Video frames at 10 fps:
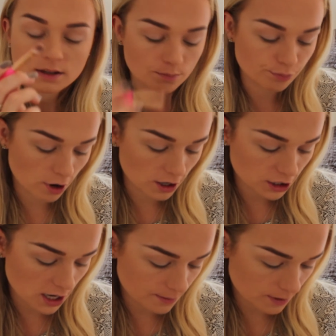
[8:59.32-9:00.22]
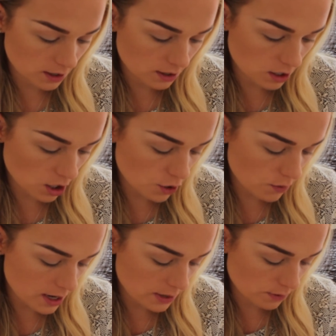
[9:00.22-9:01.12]
brush, and I'm going to go
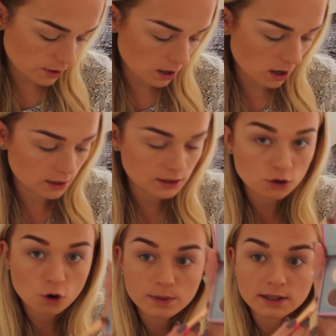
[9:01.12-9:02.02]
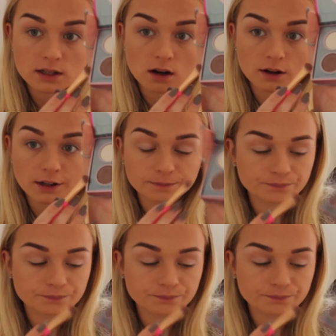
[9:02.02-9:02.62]
in with the colour Stormy Sky.